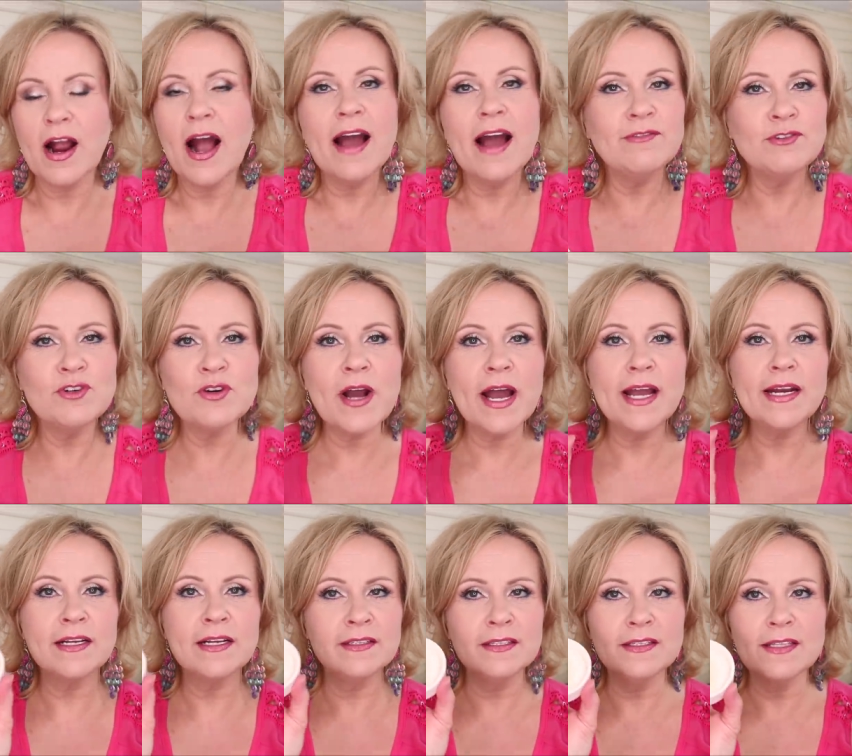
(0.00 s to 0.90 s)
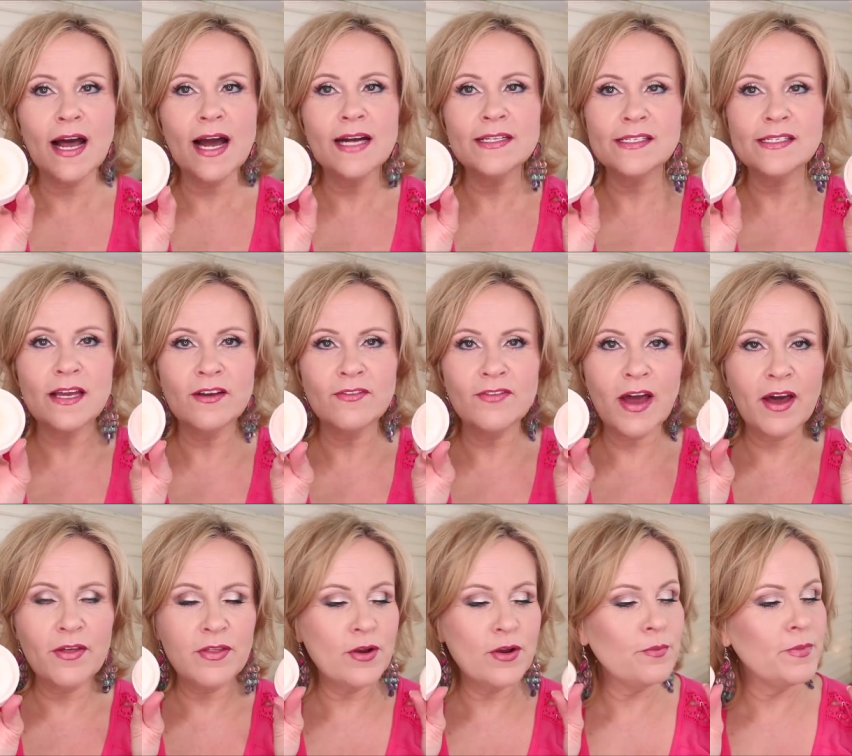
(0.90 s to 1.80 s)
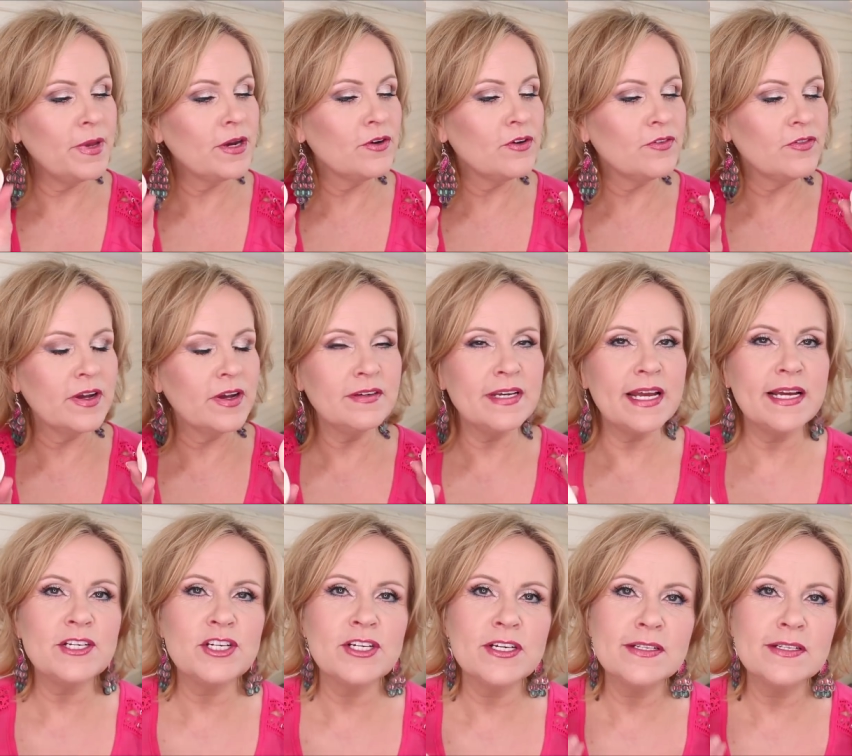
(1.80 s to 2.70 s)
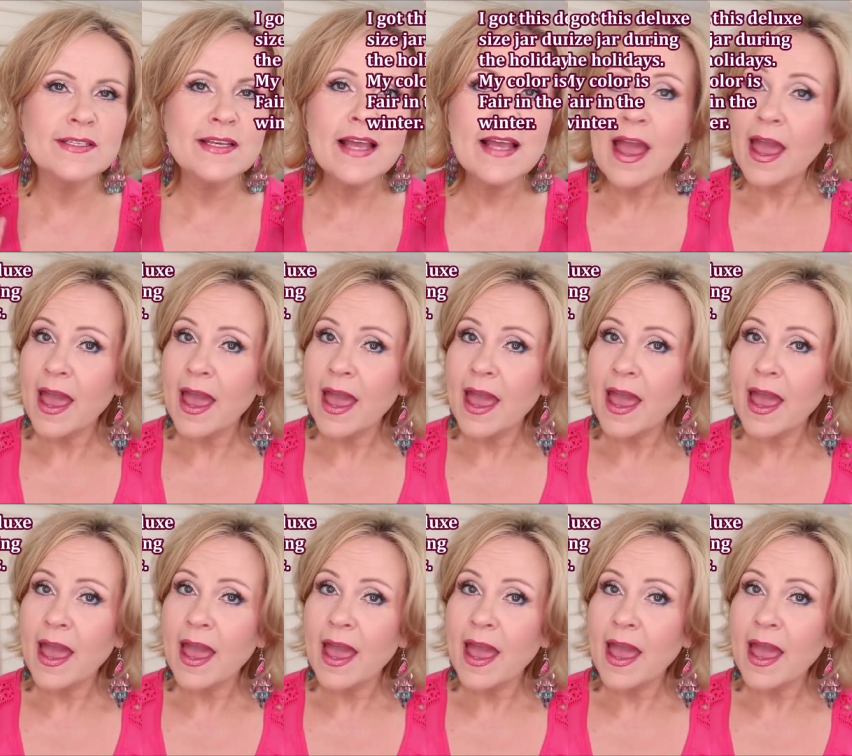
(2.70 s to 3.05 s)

I've tried lots of other mineral foundations